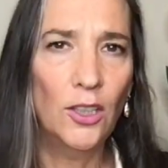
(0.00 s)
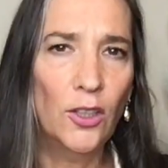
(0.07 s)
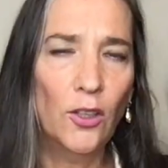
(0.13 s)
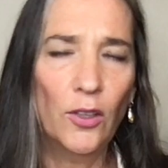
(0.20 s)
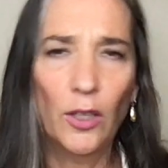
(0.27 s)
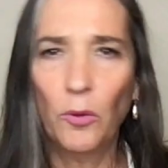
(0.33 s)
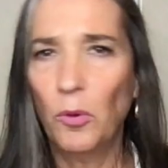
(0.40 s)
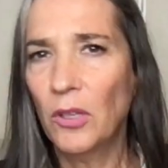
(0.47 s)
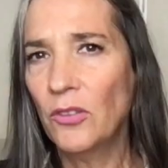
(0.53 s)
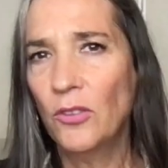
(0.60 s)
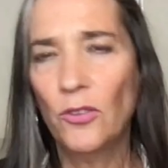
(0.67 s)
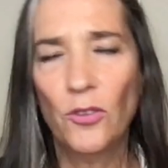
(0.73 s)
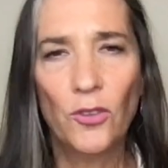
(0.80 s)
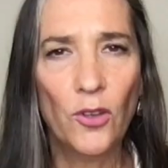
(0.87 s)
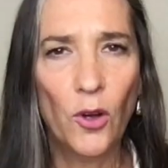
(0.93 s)
You know, there
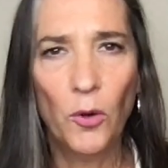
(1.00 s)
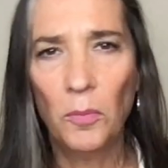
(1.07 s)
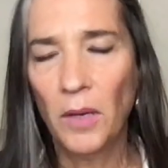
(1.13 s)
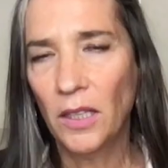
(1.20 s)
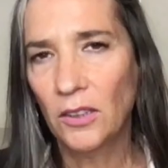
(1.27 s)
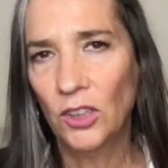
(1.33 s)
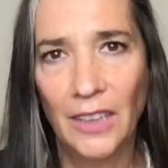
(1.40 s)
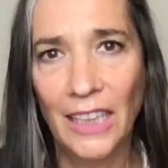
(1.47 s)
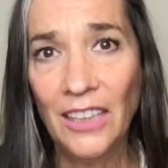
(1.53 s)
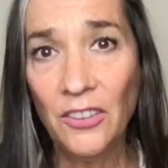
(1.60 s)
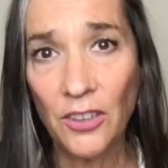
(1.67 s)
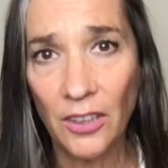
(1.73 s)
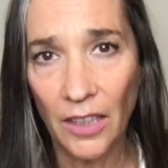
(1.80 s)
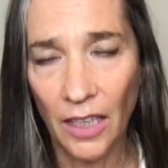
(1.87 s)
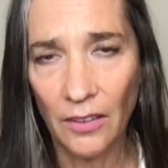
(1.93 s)
wasn't so much
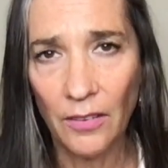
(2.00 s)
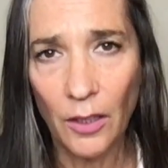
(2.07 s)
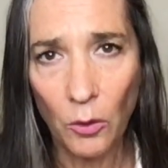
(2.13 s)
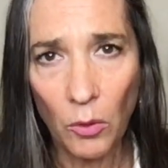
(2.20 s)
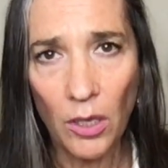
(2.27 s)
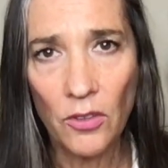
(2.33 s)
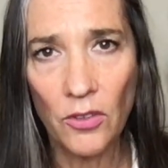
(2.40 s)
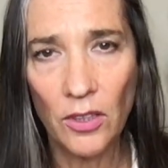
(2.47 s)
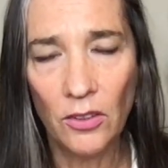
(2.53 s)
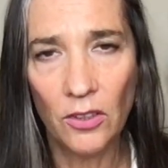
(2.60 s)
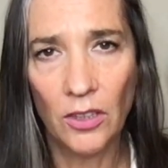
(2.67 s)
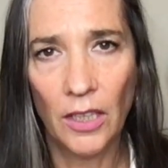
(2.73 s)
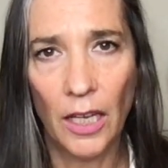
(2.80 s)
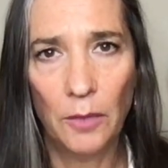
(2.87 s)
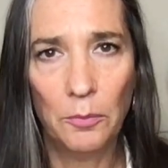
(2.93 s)
internet. There was
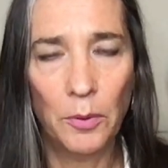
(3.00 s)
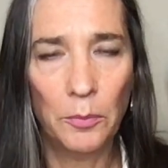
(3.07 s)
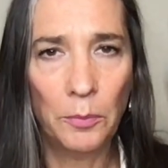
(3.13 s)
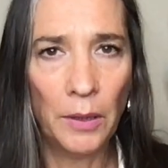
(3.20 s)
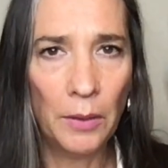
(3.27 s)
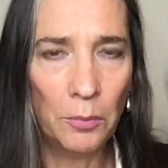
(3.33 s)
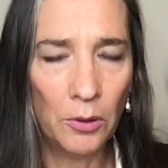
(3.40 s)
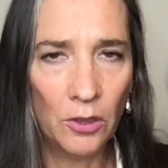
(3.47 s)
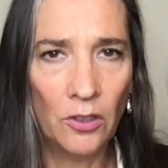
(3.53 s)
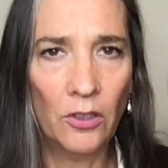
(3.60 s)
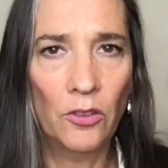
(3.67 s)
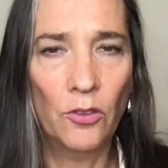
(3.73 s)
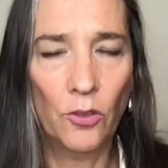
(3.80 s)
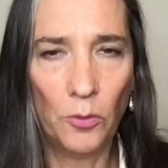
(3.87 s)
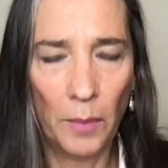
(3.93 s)
internet, but people
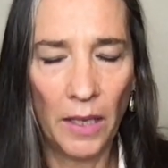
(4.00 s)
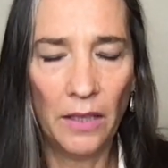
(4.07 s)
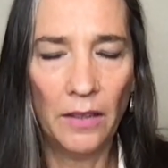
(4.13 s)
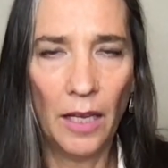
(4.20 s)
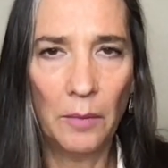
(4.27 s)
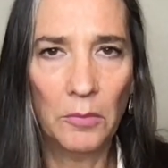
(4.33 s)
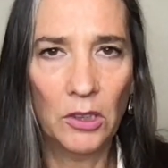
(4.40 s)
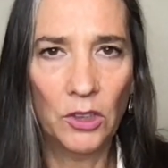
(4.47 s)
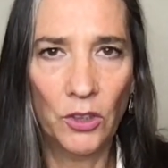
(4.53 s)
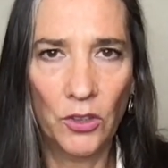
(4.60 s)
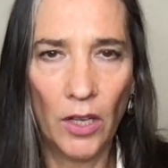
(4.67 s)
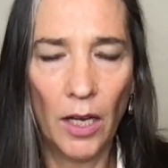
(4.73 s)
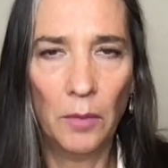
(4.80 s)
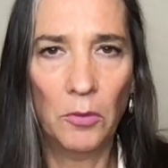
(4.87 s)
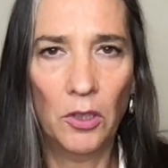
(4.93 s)
didn't spend that much
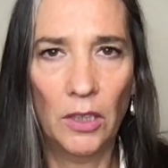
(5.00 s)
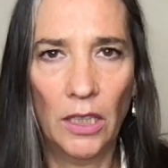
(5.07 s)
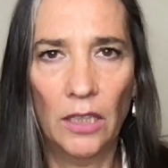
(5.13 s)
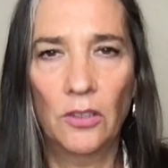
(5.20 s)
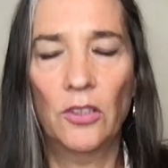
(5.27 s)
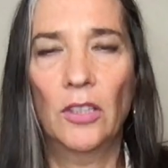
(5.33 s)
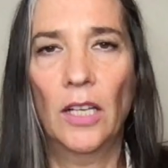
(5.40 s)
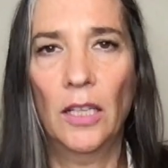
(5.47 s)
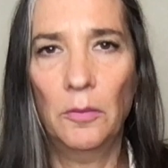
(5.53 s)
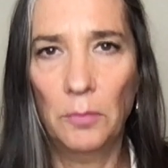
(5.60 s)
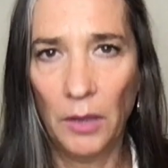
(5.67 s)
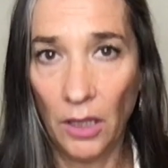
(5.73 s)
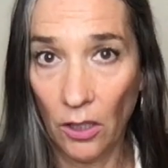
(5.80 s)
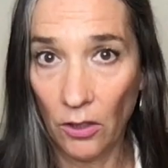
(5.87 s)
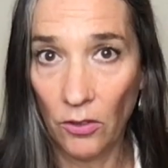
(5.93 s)
time on the internet
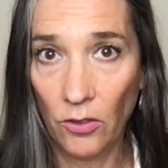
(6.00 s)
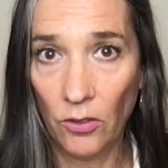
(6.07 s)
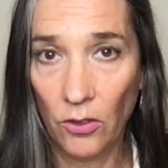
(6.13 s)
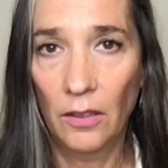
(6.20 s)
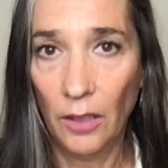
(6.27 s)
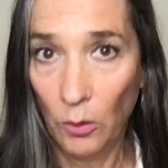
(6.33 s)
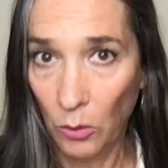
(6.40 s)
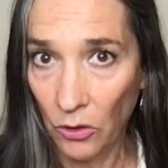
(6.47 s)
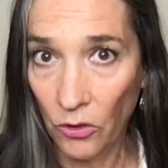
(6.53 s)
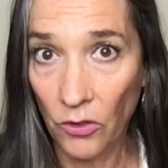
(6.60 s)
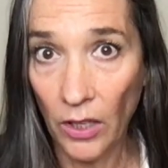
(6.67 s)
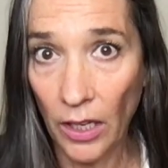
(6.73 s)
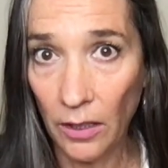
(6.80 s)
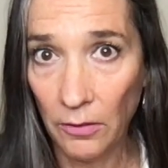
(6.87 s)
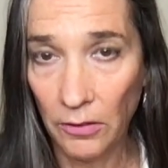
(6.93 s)
because there was
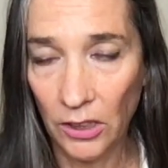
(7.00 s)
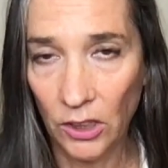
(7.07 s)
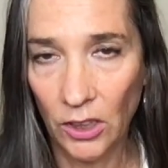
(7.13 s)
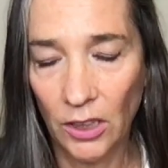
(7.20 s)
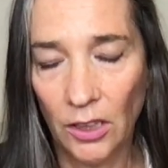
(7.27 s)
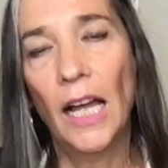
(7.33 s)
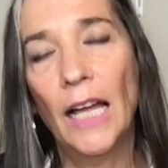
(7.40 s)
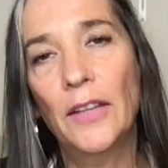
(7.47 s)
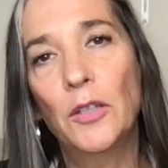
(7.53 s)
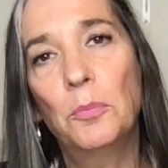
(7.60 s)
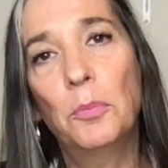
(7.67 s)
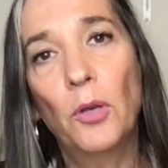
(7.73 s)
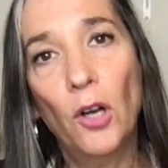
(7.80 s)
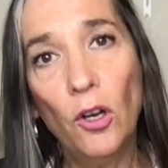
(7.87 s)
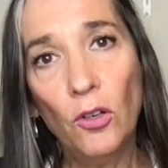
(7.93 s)
television. And the
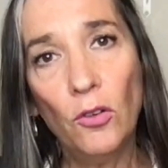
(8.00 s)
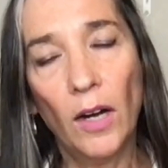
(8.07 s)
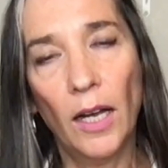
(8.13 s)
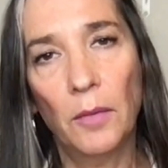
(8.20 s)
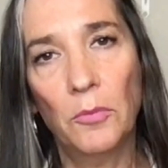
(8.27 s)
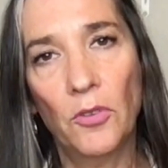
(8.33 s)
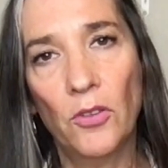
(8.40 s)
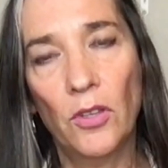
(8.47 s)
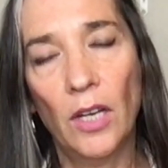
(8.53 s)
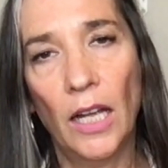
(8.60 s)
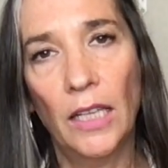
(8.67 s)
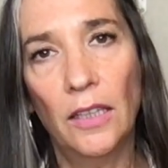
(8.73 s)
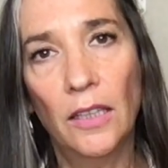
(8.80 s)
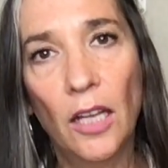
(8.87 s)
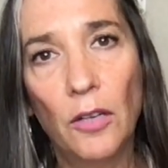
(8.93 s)
programs that I
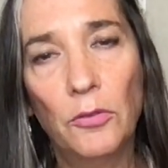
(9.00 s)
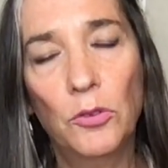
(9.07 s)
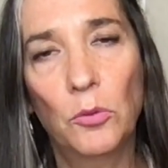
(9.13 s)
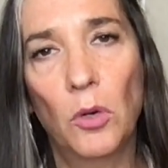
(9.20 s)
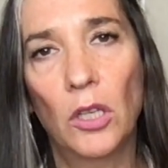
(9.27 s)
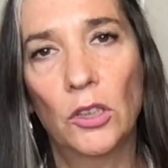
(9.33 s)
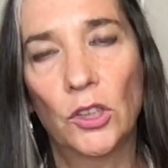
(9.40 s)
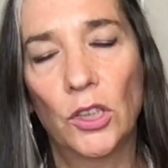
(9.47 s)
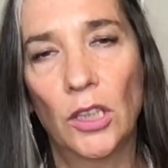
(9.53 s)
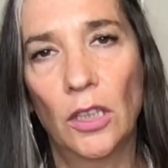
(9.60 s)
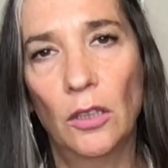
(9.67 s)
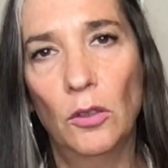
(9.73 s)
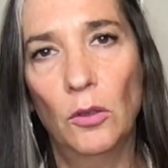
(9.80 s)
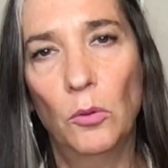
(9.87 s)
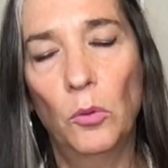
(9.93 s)
loved
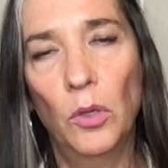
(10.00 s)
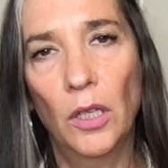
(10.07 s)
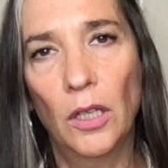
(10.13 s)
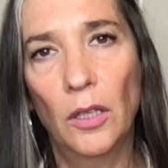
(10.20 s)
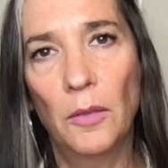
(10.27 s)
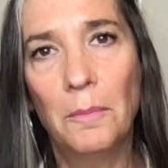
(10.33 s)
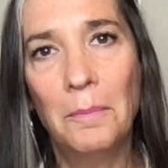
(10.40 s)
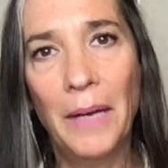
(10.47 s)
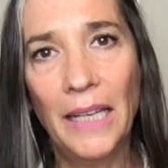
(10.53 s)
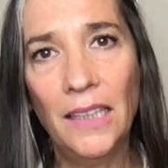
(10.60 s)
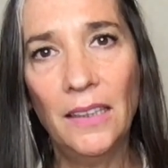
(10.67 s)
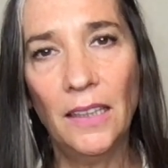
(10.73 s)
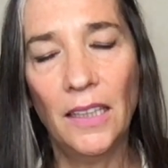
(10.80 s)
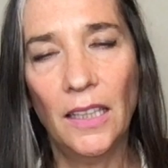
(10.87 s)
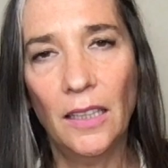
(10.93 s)
watching were
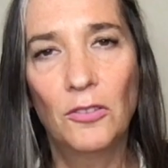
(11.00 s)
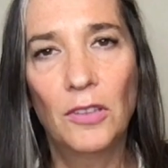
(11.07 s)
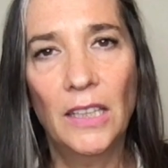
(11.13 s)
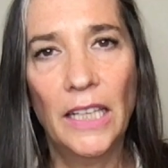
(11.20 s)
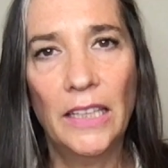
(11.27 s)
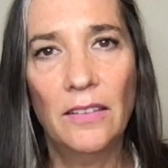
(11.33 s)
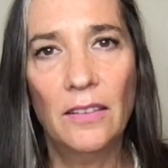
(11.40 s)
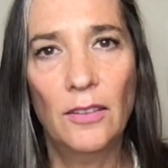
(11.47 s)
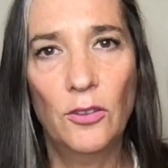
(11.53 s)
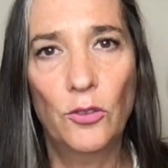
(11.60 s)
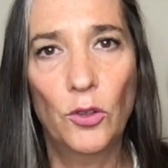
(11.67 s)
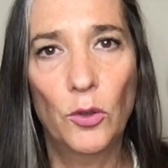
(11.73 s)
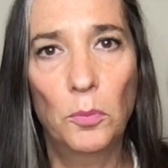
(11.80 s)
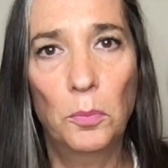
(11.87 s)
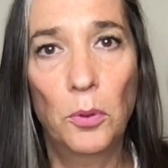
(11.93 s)
mainly related
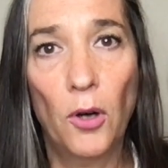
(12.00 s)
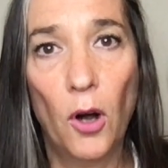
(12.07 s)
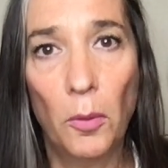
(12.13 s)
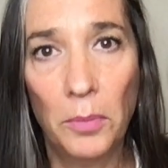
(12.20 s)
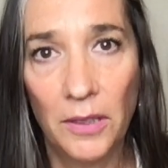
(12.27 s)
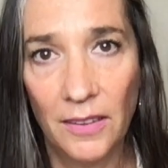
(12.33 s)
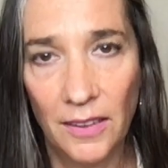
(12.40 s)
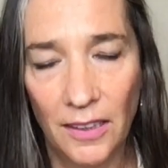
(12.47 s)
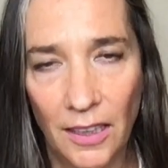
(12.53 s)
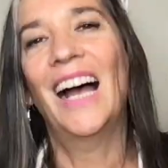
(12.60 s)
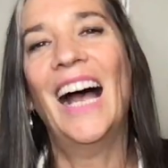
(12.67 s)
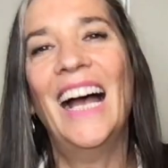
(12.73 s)
to property.